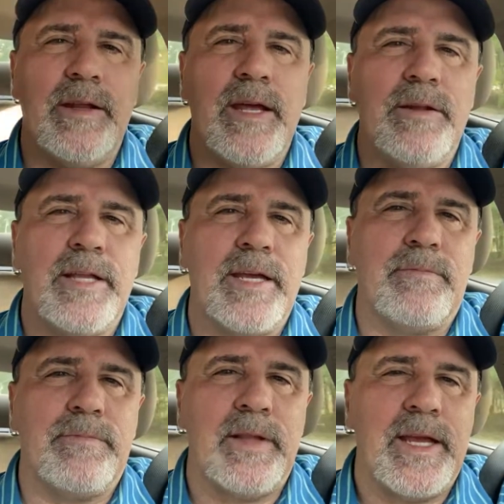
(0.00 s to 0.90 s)
It, like
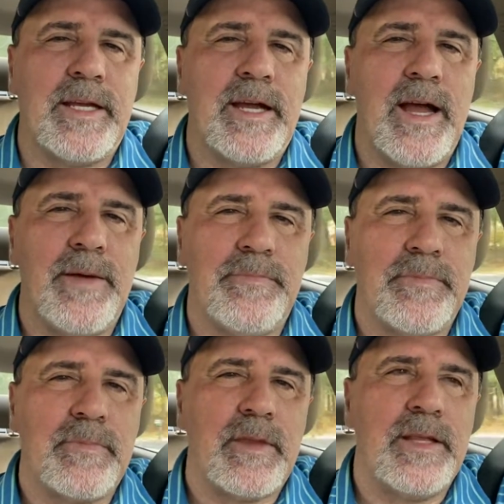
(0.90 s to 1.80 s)
like um,
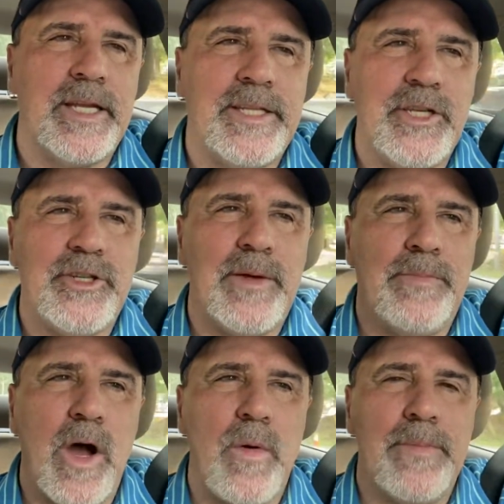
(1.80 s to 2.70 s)
like
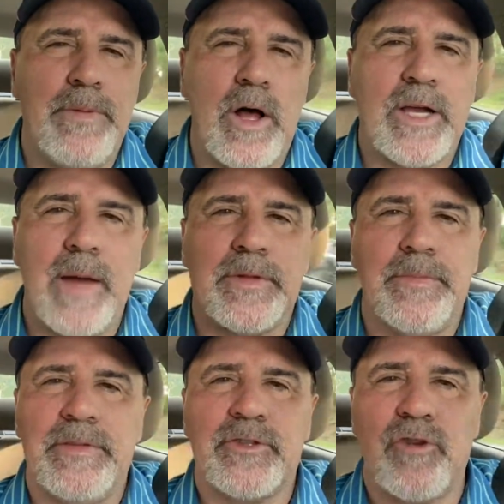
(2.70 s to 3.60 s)
DeChambeau and bulk up to
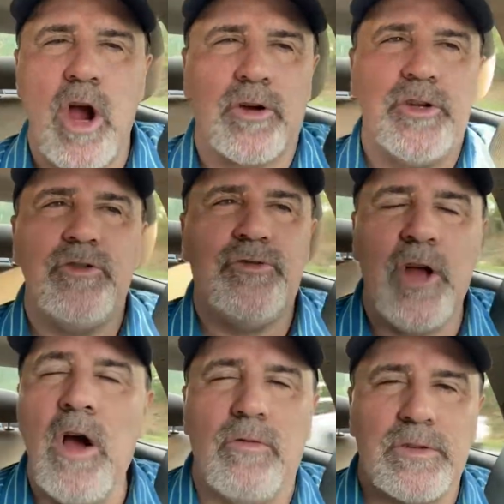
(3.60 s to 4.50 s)
be stronger. You
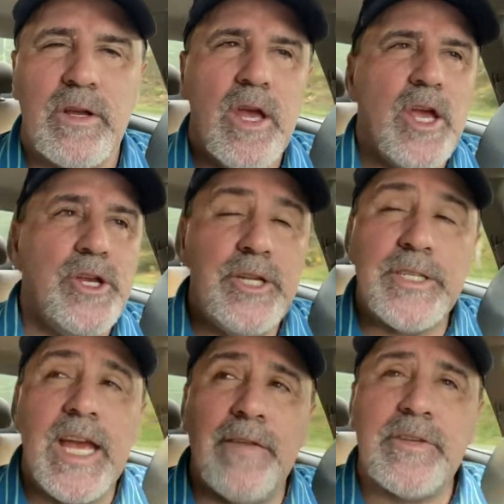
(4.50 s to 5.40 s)
don't. You
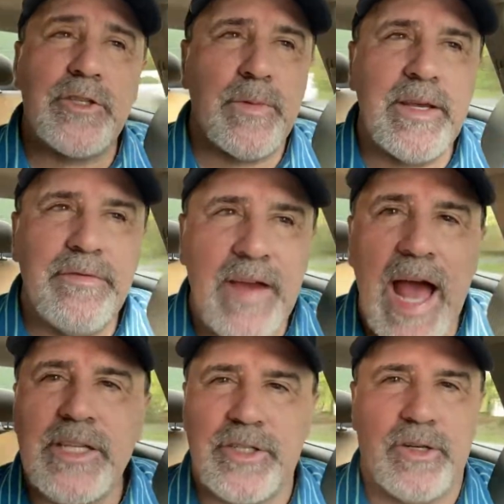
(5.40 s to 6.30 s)
just have to swing
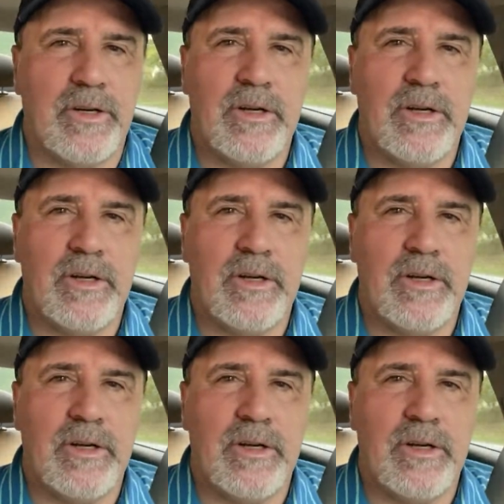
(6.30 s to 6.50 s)
faster,